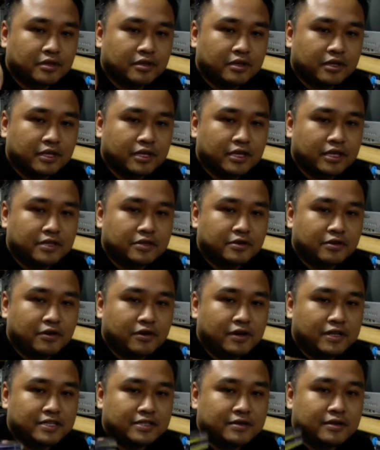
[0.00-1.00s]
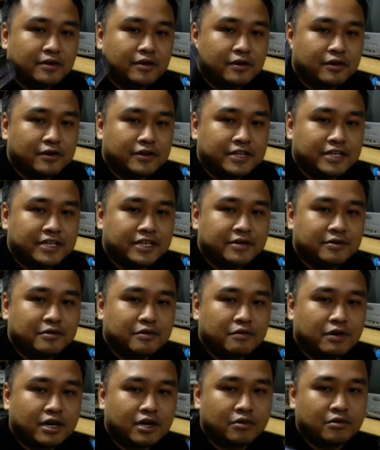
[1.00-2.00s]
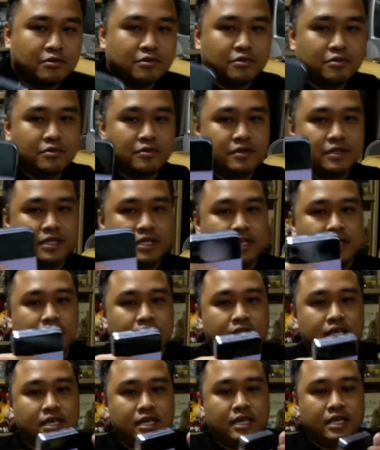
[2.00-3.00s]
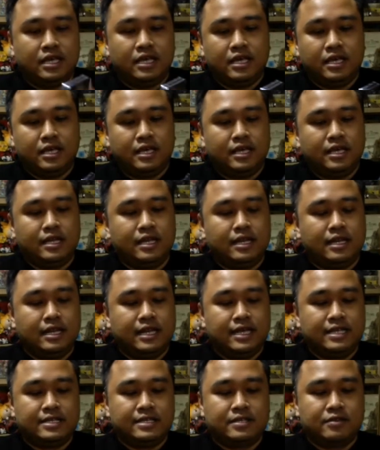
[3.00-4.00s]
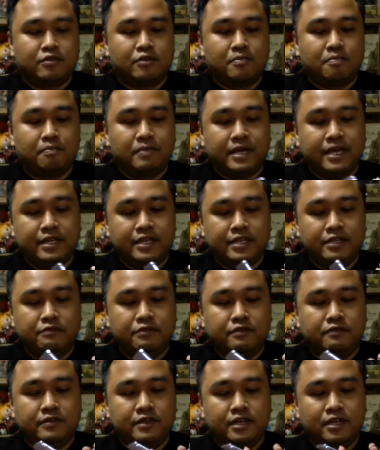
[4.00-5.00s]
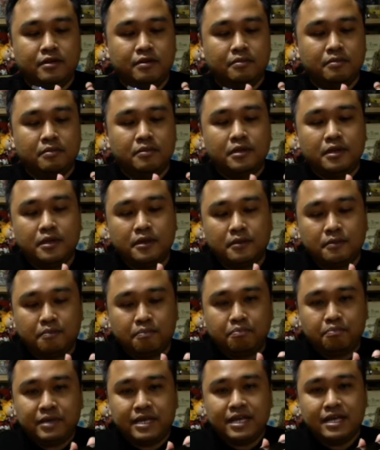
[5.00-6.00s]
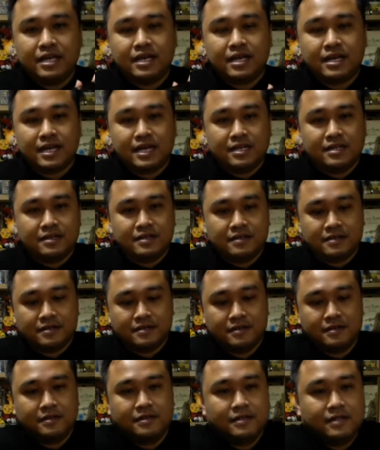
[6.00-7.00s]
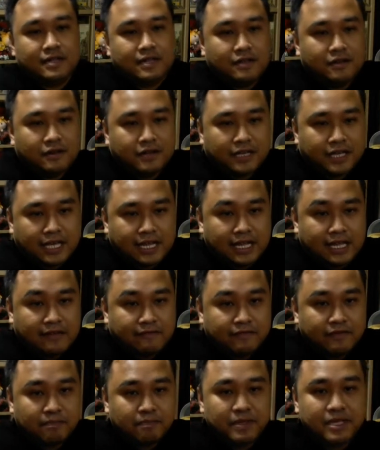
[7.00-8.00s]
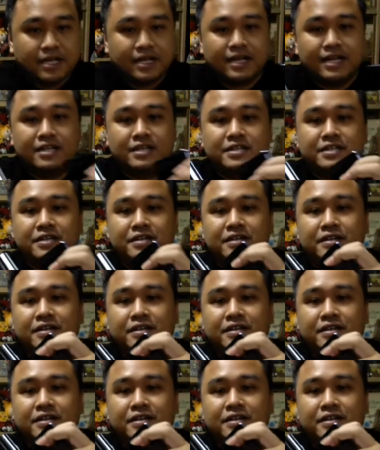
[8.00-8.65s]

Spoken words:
In its all its glory. Wow. And let's compare this with the pink color. Okay, let's have the pink color here.